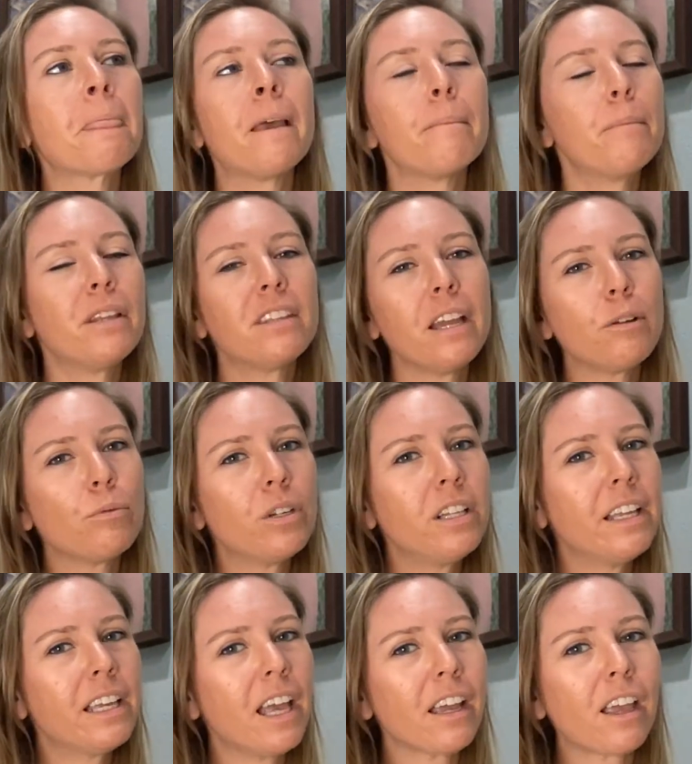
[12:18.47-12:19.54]
But they really
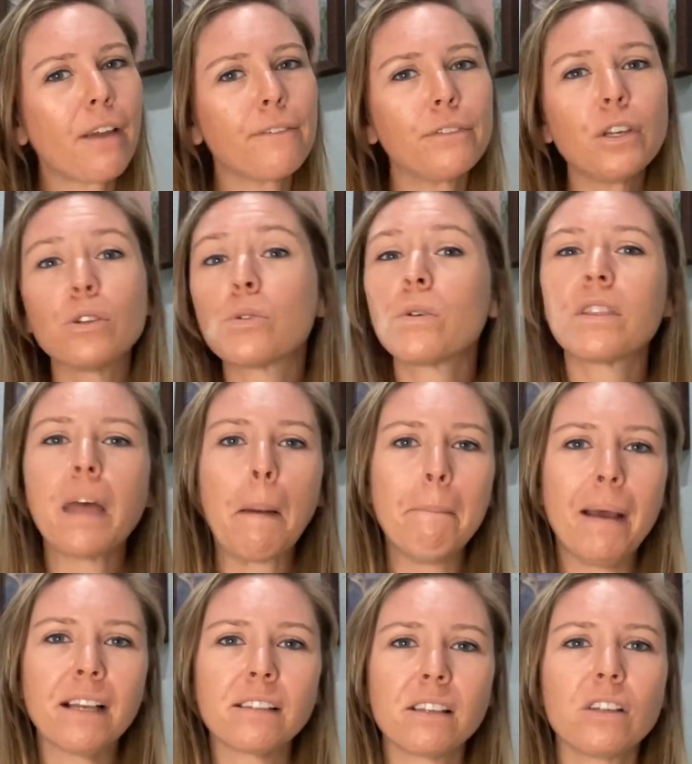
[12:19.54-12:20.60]
get confused with that
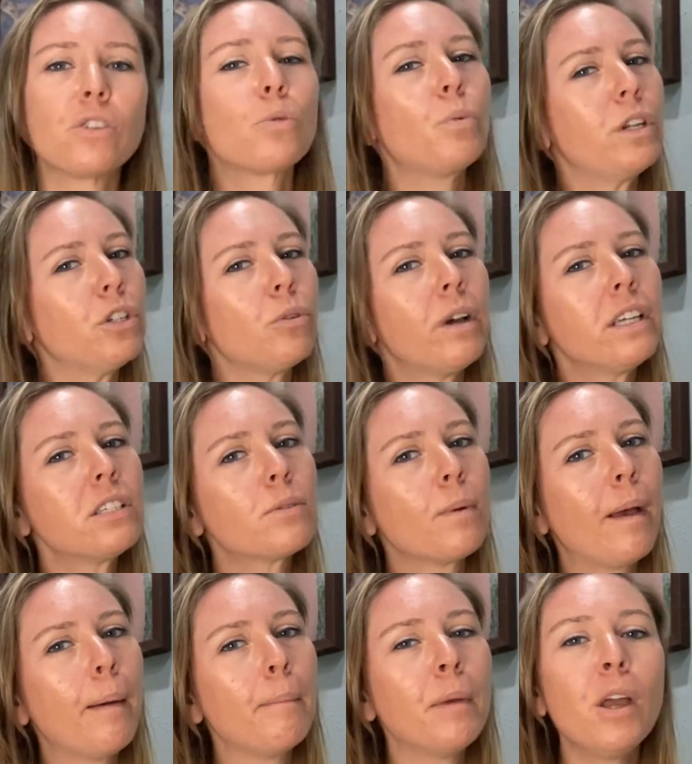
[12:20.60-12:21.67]
message. When do I
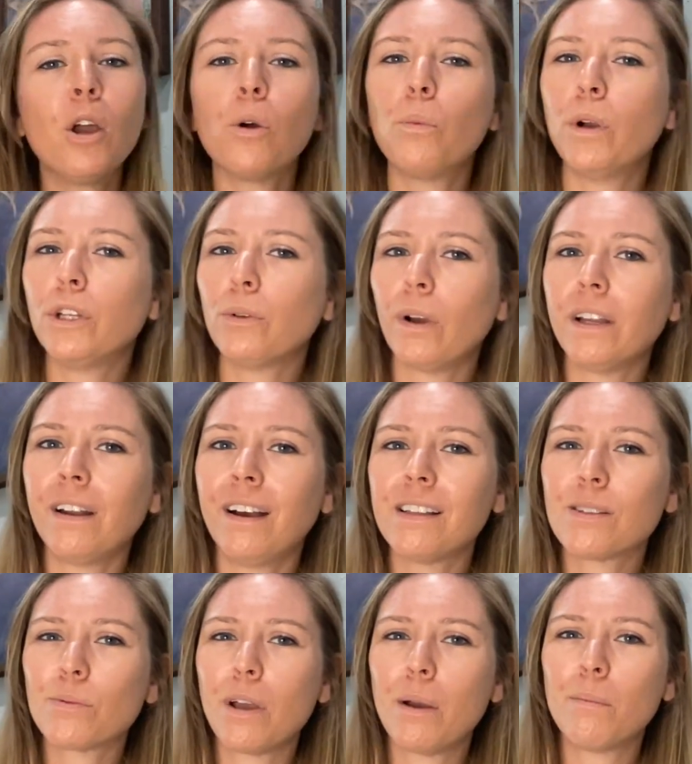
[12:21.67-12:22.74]
swim? When do I not
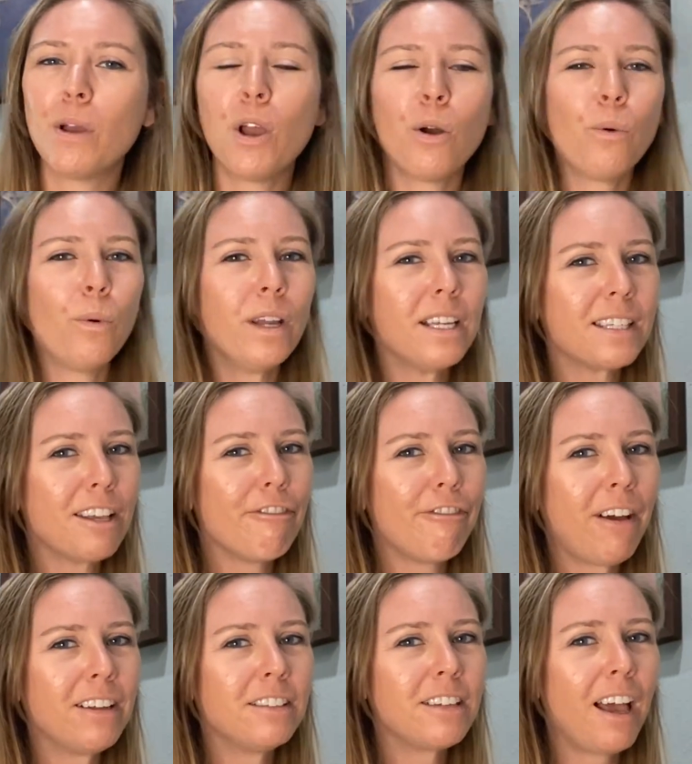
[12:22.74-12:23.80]
swim? When is it
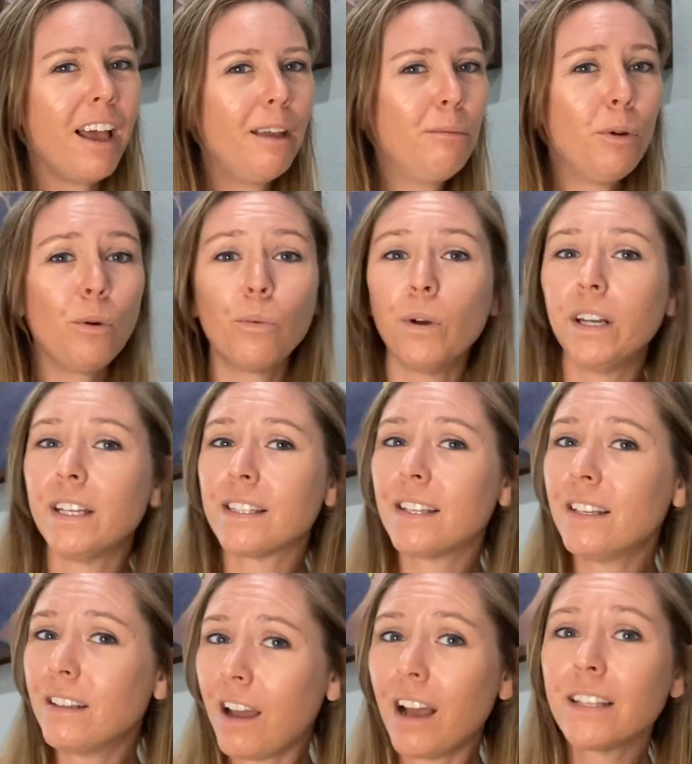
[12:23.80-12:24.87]
fun time? When is it
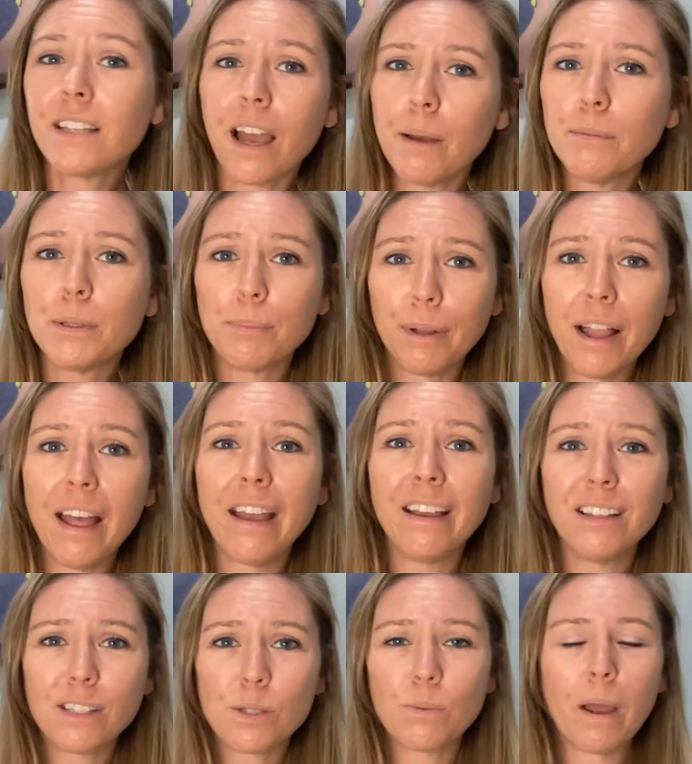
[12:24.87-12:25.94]
not time to play
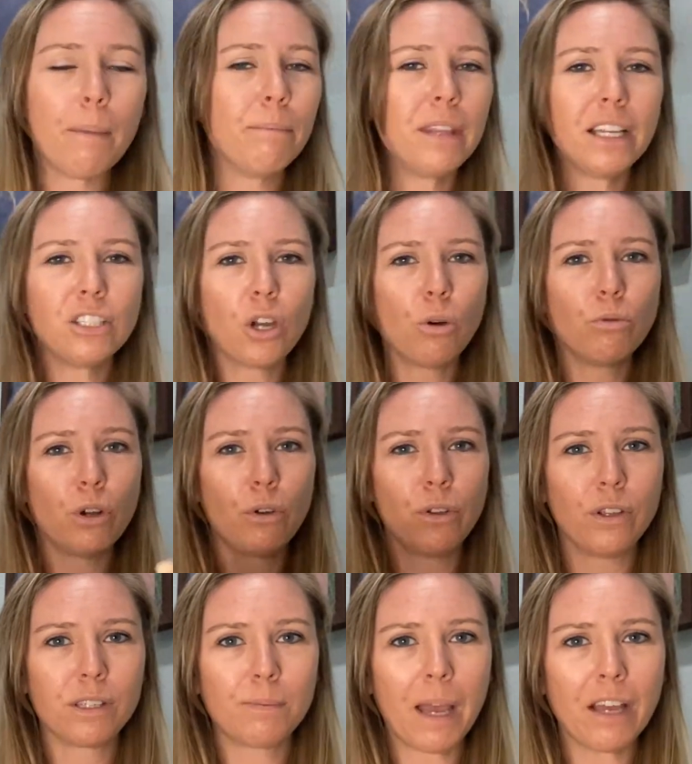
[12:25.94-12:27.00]
and swim? They don't know
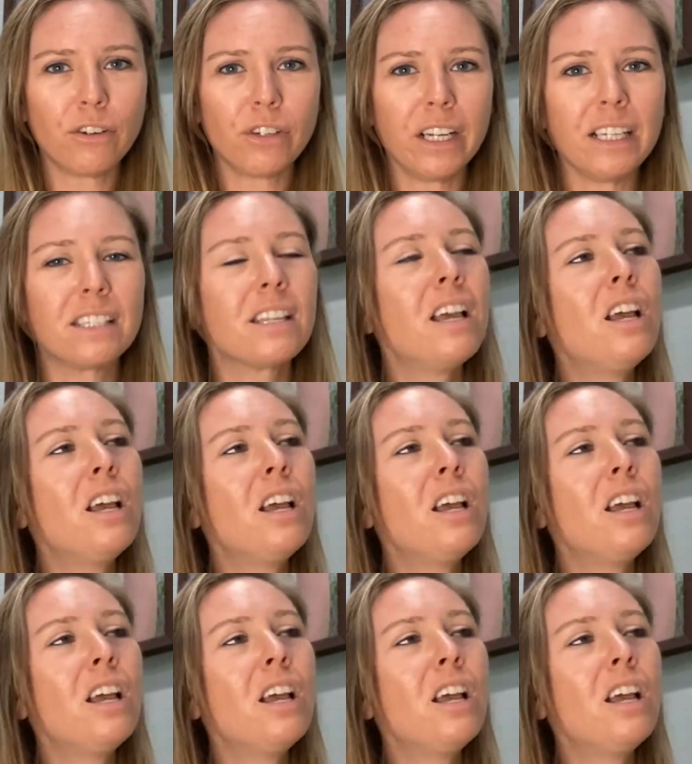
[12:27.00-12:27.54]
those boundaries.